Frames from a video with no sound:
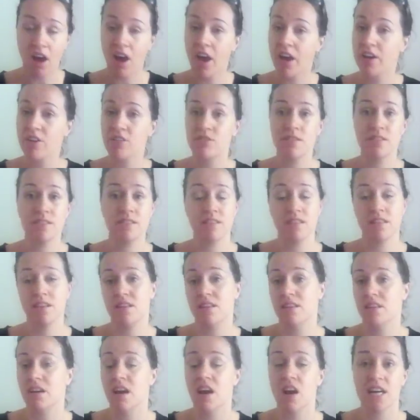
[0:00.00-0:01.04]
I used
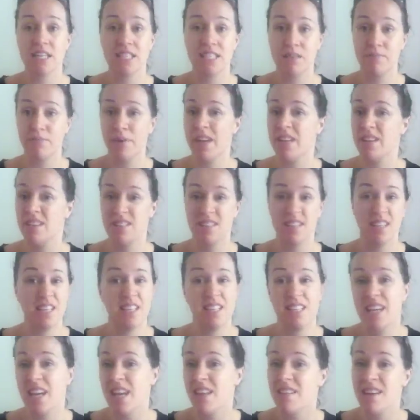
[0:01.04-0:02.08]
a icing pan to stick
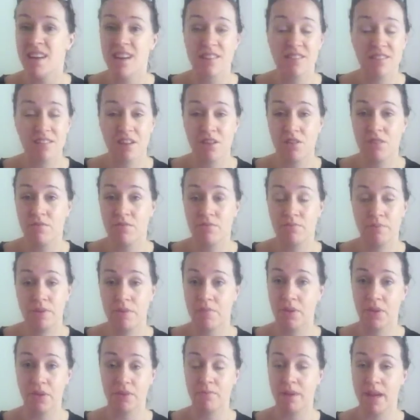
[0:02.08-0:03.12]
it together because I couldn't
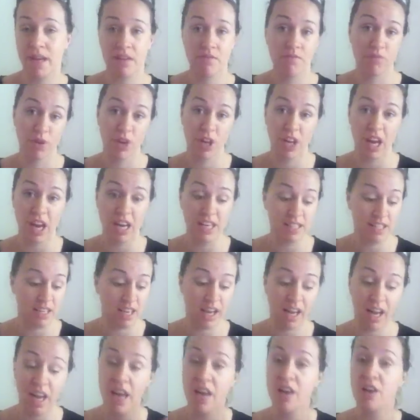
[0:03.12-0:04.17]
be bothered making royal
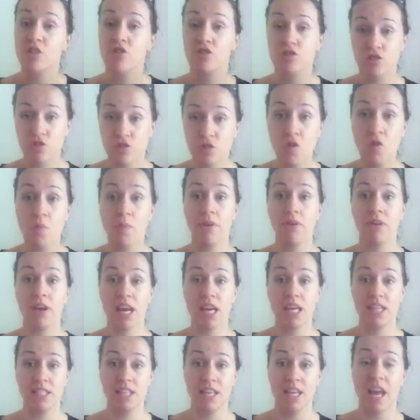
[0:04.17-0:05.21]
icing. Super
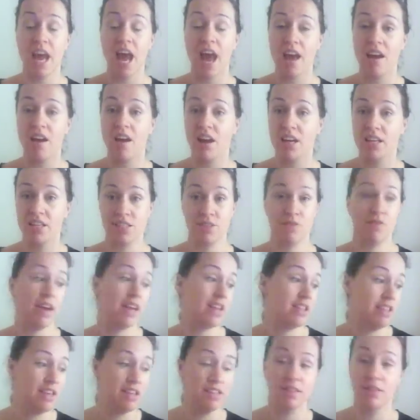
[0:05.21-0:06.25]
easy, and I just
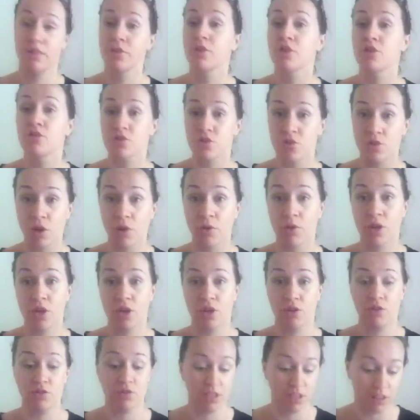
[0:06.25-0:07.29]
reckon these look so
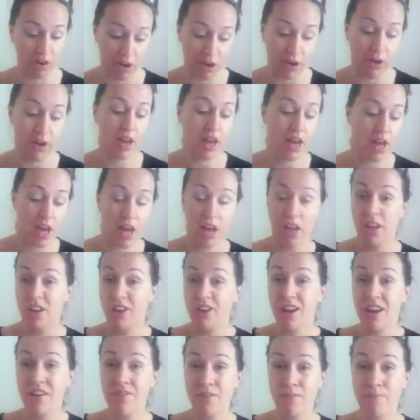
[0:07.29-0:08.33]
cute. So you
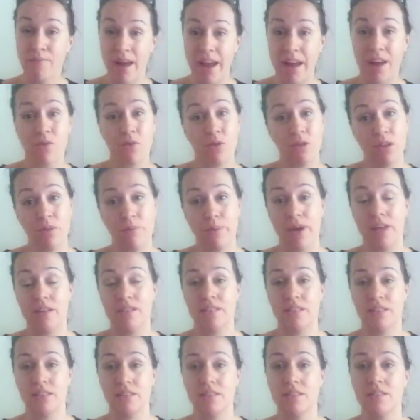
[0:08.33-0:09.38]
could even make all the
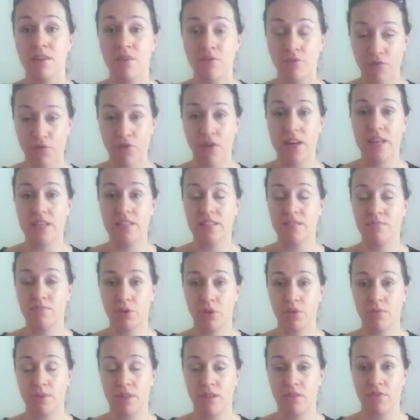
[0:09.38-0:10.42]
pieces, freeze and
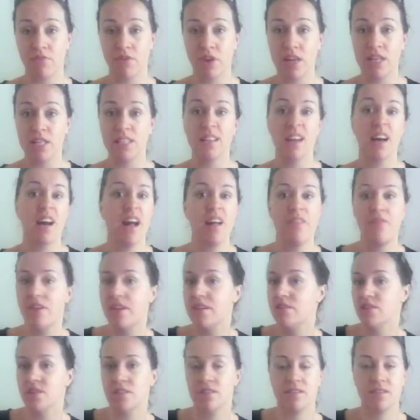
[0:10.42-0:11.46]
put them in the freezer, and
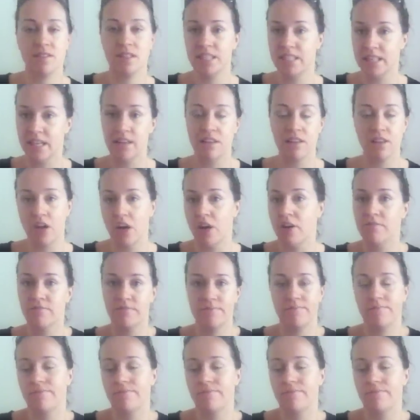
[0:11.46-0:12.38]
then just the you know